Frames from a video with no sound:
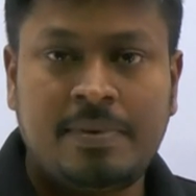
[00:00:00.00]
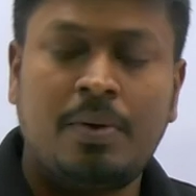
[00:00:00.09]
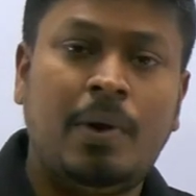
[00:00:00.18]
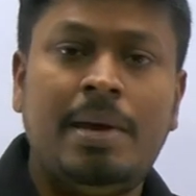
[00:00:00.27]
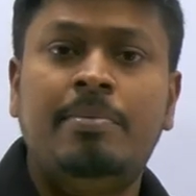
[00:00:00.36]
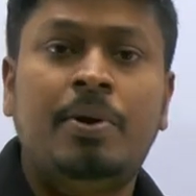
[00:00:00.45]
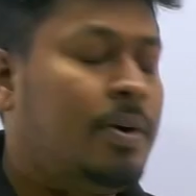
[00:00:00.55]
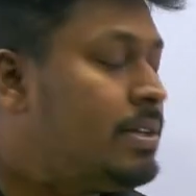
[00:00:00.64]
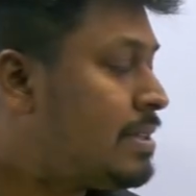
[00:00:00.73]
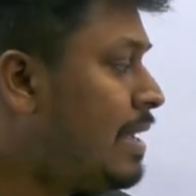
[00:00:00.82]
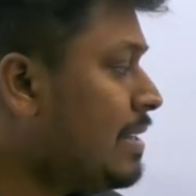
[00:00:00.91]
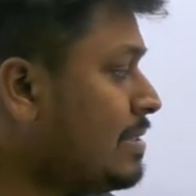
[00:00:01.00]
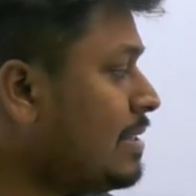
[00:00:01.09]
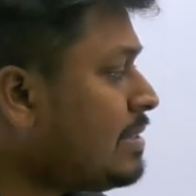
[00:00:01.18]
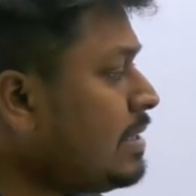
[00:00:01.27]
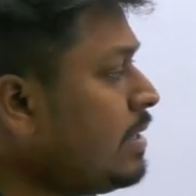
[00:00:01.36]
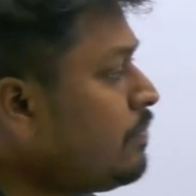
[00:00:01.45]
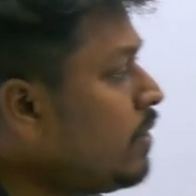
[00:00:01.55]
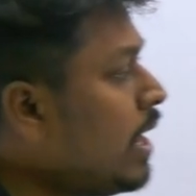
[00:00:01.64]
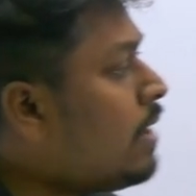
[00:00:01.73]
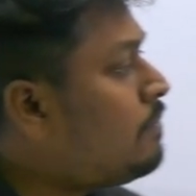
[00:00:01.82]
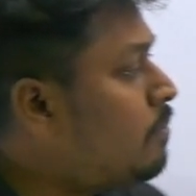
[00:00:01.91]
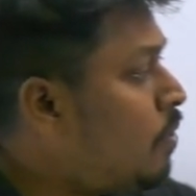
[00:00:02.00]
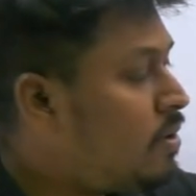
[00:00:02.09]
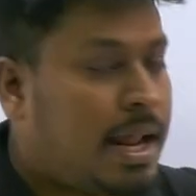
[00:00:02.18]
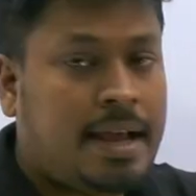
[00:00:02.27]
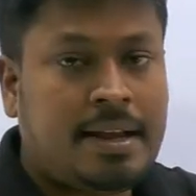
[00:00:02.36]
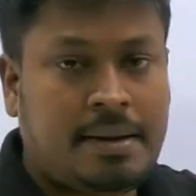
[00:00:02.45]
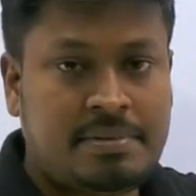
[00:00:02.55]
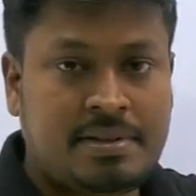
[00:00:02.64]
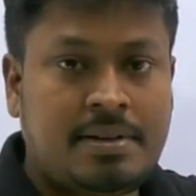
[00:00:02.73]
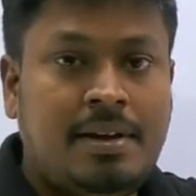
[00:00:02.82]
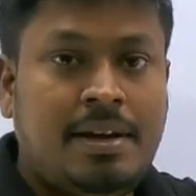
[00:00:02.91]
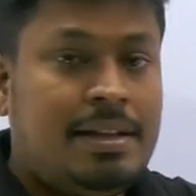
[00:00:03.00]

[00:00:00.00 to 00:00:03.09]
Why? Because just see, if you have more diagrams,